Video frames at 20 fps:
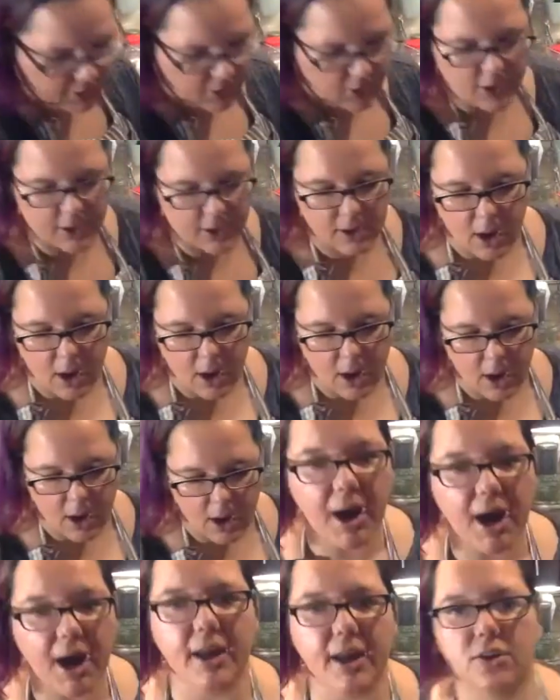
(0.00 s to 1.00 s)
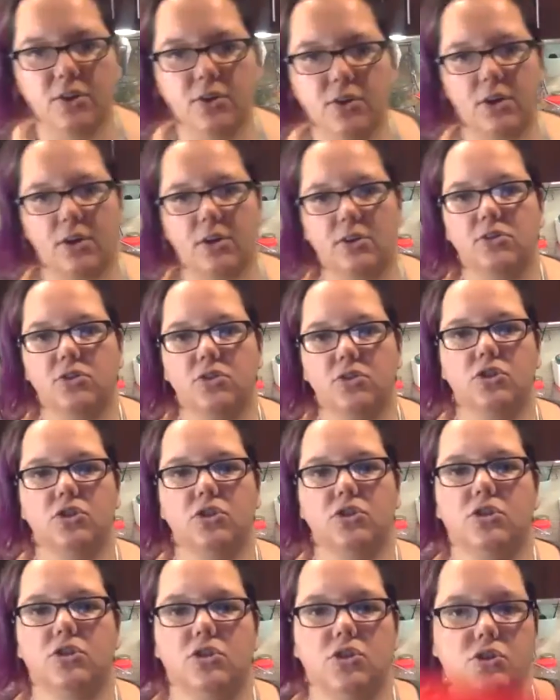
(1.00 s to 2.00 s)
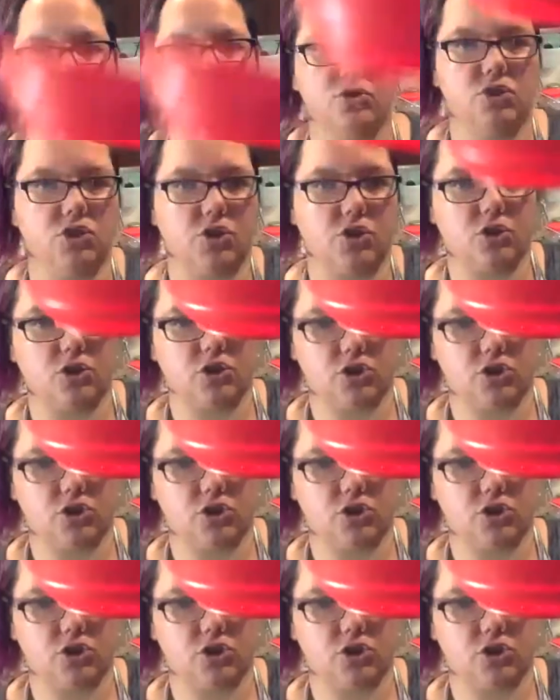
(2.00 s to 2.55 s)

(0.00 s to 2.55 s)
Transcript: good but you can also just use your